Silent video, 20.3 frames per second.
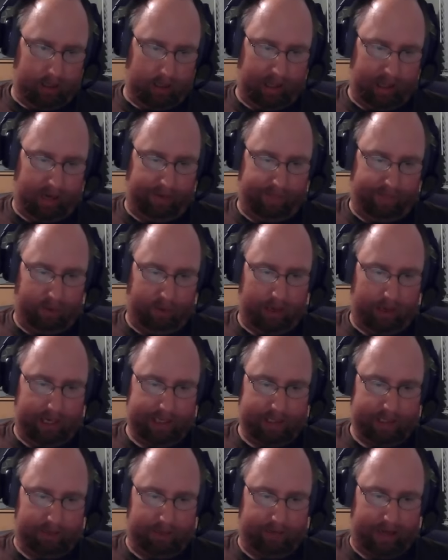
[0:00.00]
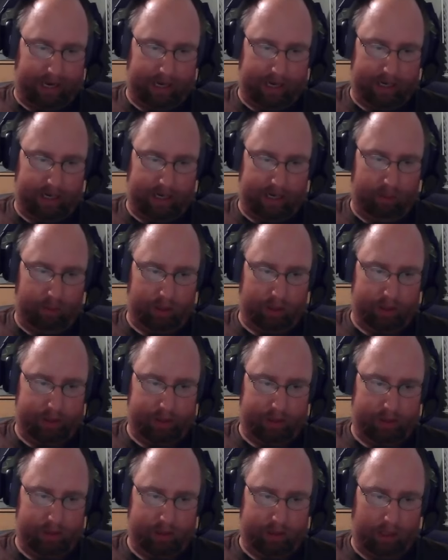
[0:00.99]
therefore is a vanity which
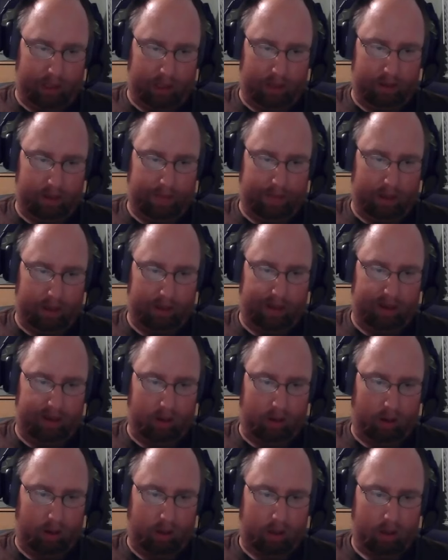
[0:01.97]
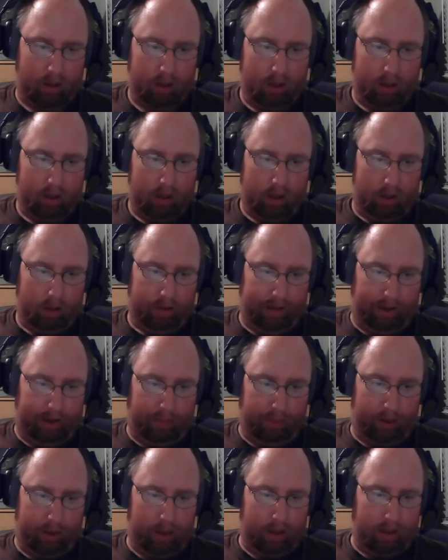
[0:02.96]
is done upon the earth, that
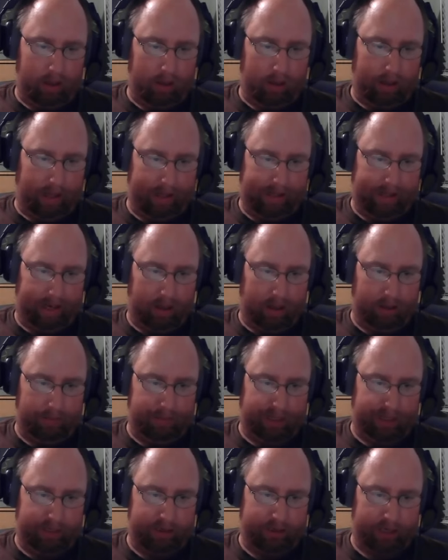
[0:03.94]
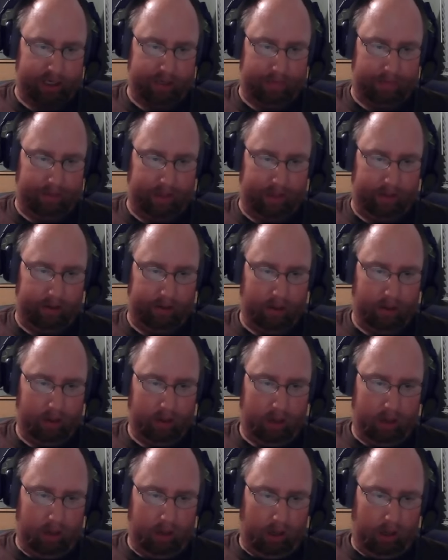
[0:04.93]
w- that there be just men,
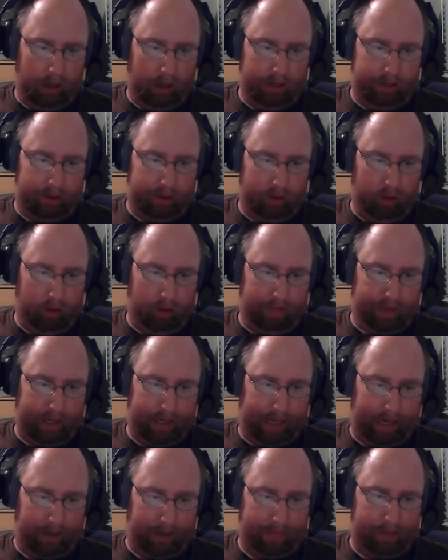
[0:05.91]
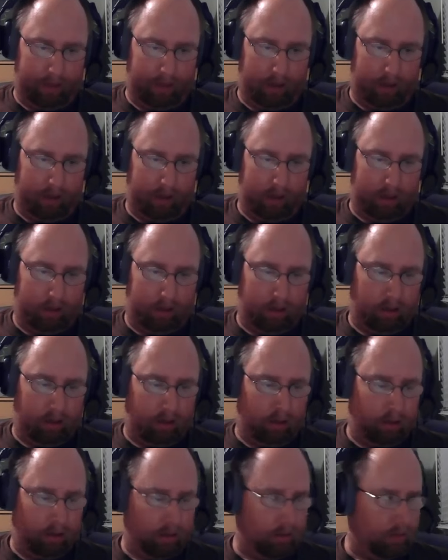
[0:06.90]
unto whom it happen
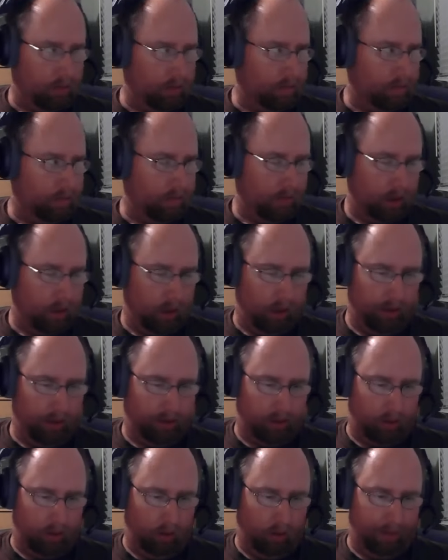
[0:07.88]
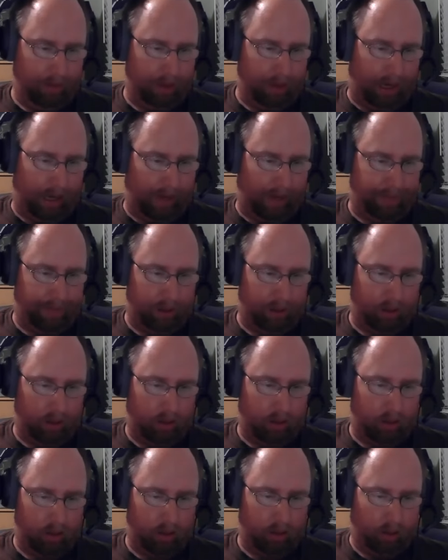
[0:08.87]
unto whom it happeneth
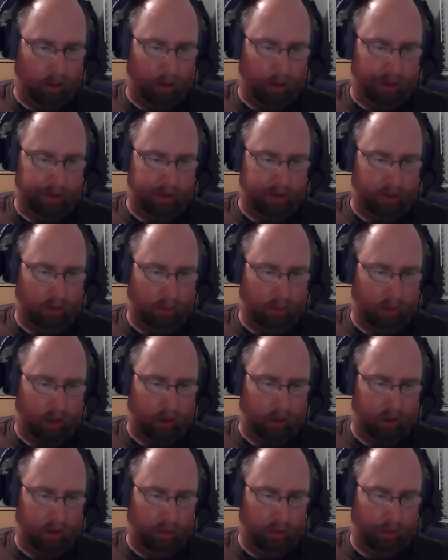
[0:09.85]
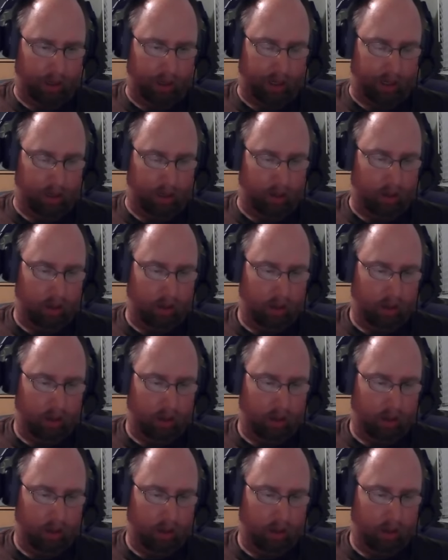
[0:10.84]
according to the work of the wicked.